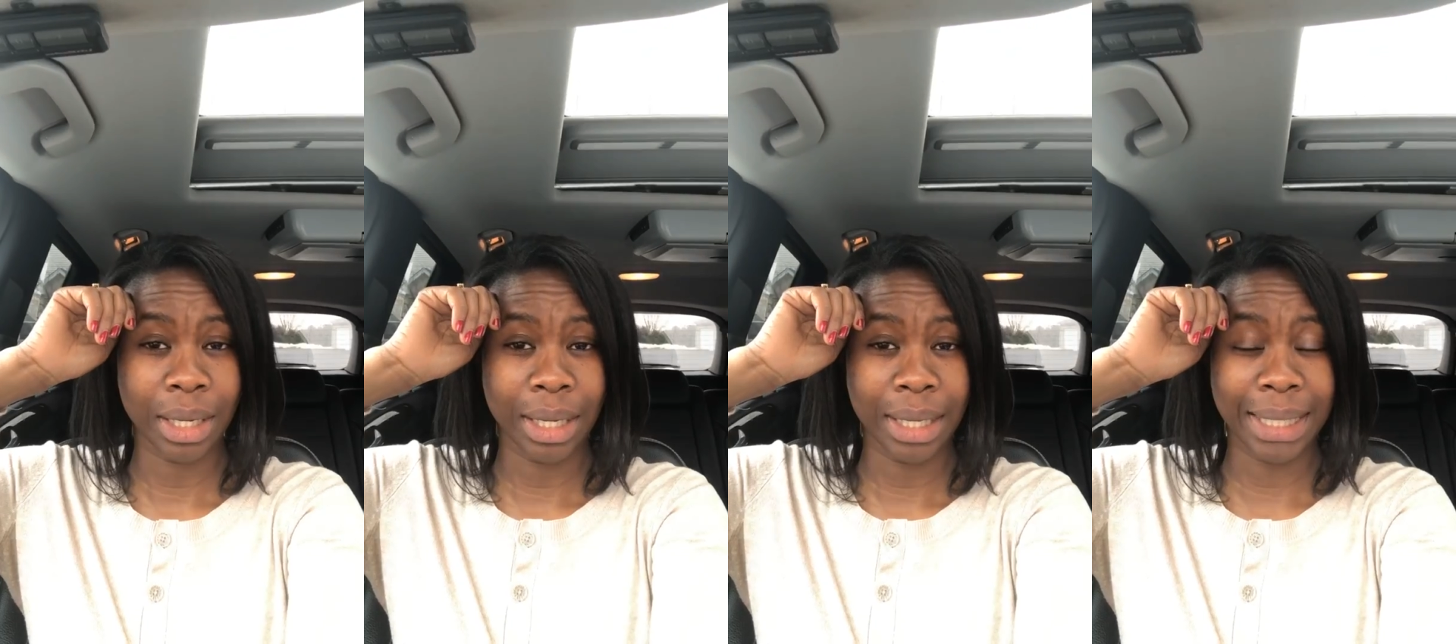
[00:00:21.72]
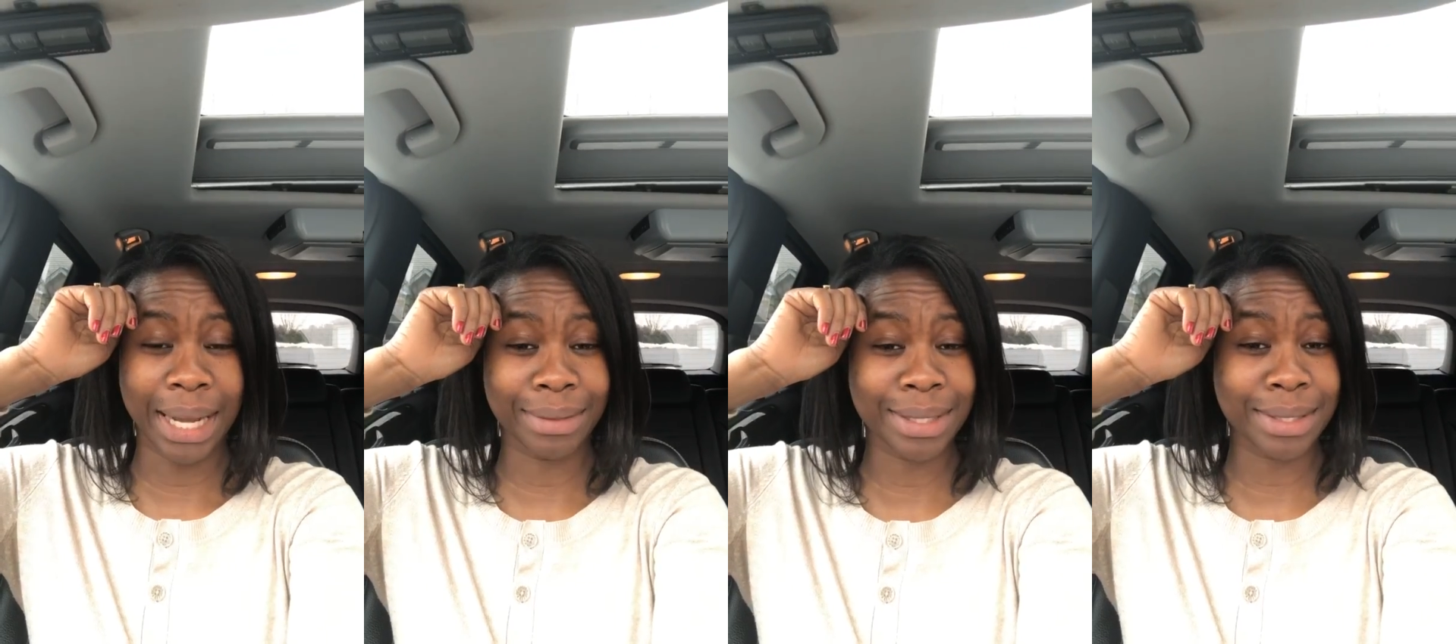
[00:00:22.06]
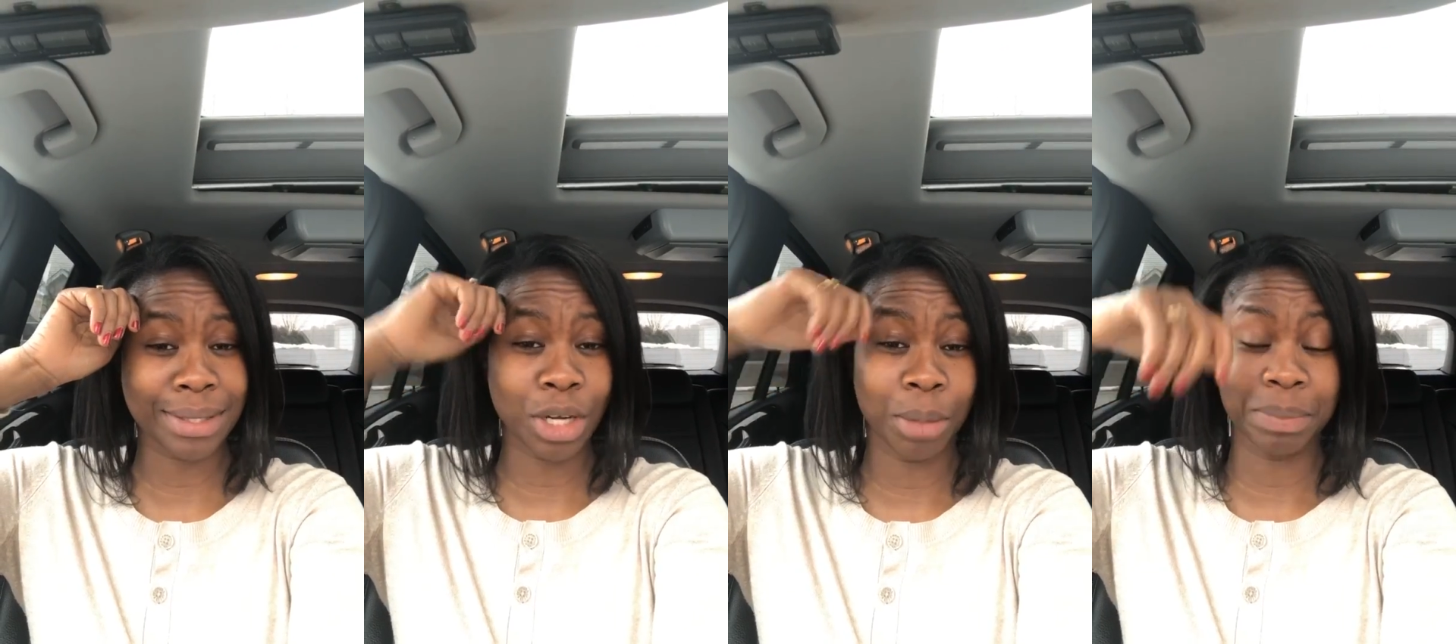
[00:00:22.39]
Now, this
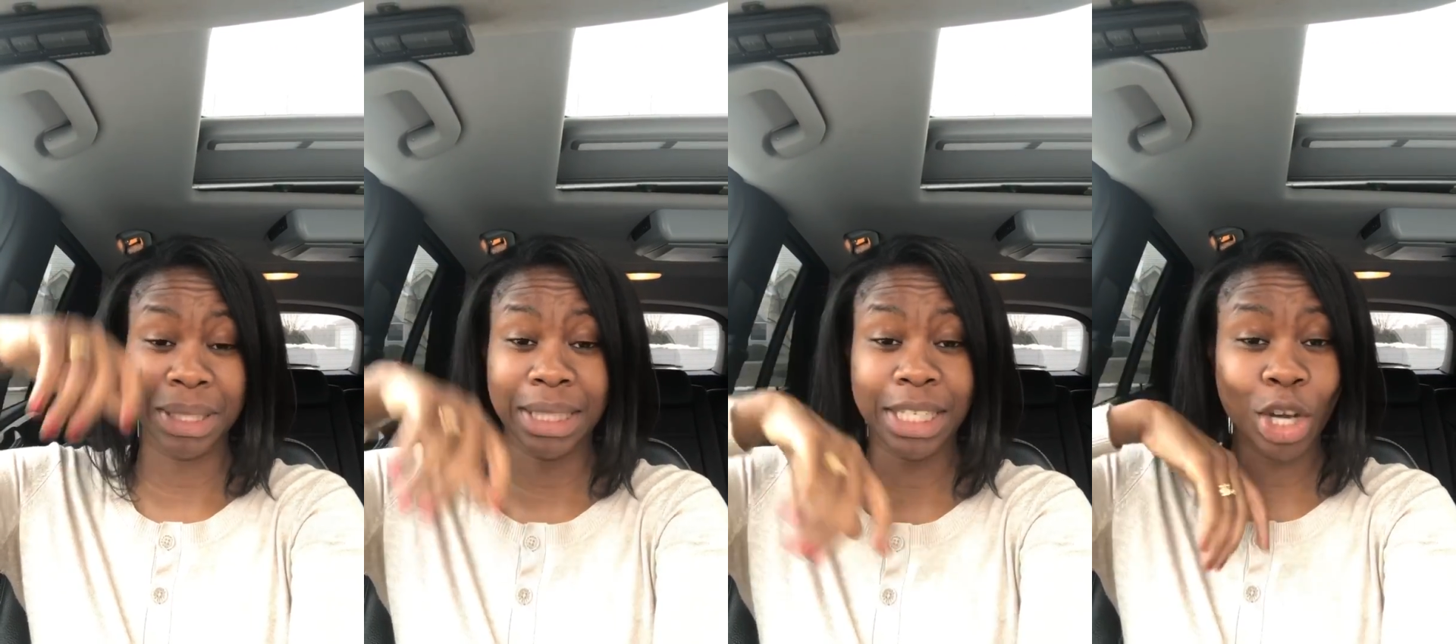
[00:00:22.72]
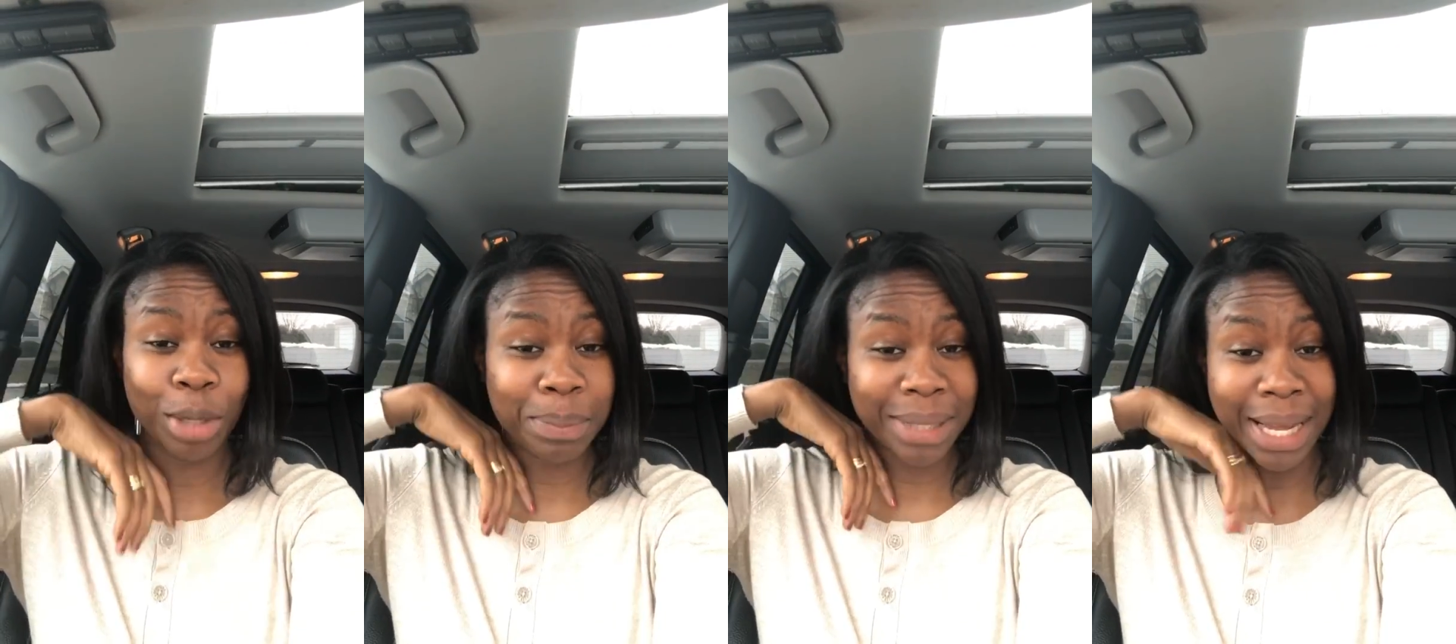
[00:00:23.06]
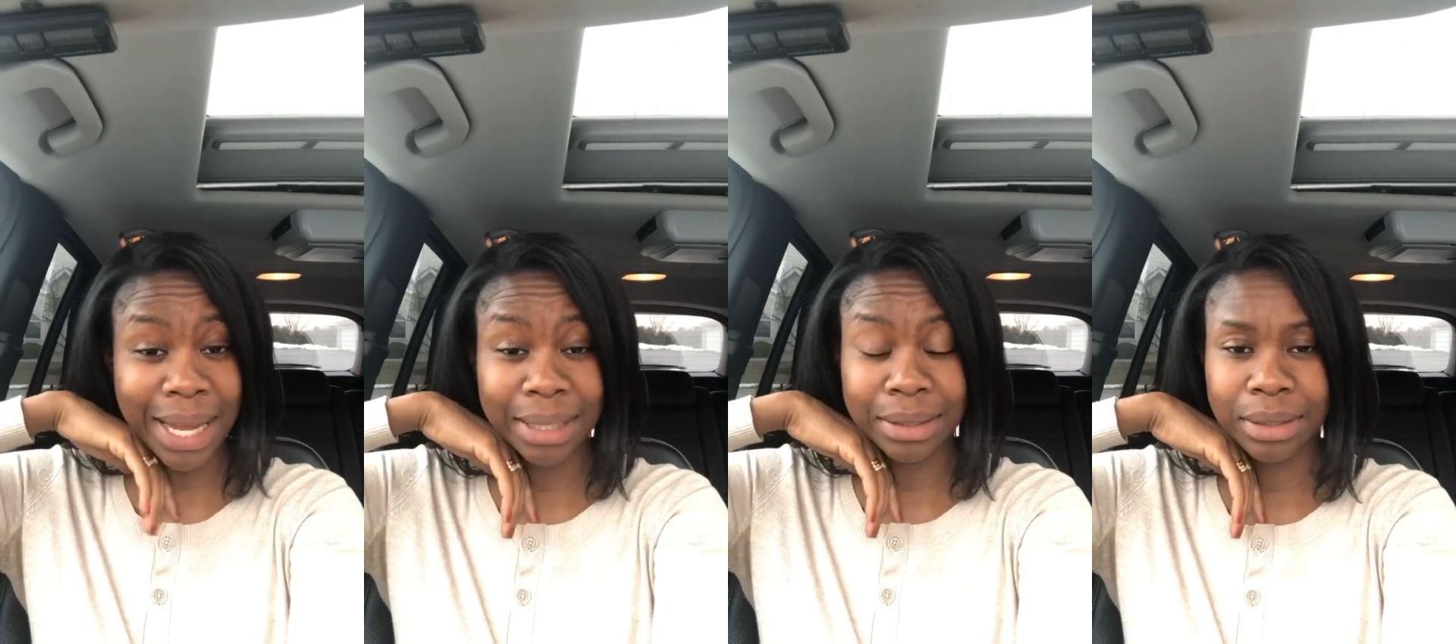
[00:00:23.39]
is completely
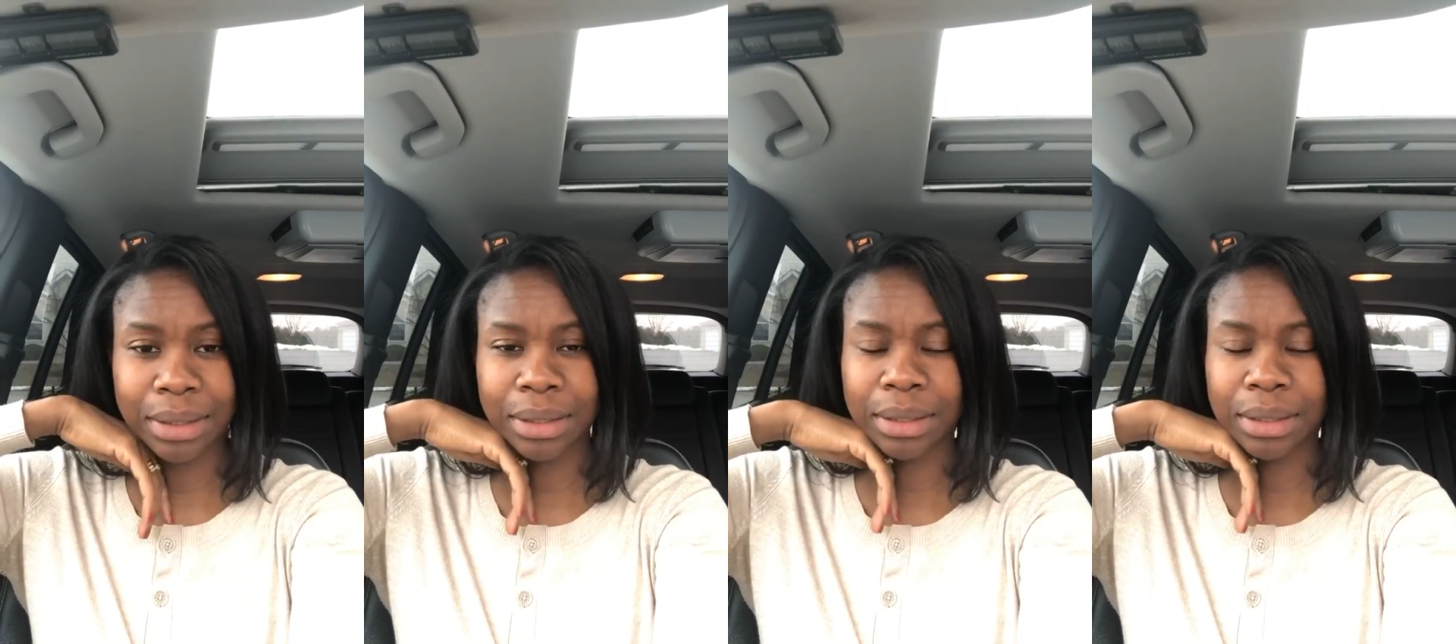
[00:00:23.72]
unplanned.